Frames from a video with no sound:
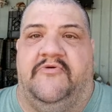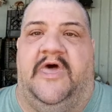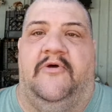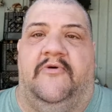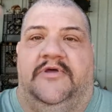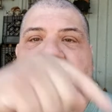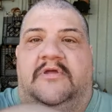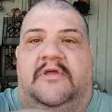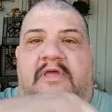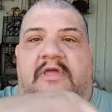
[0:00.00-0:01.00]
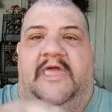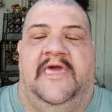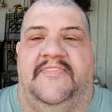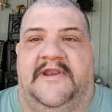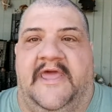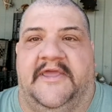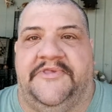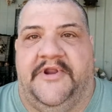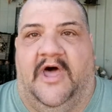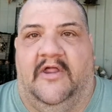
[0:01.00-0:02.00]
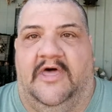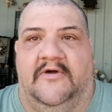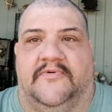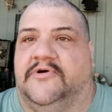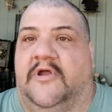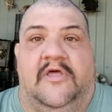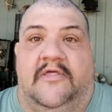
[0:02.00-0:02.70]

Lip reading: goat in the next stall over,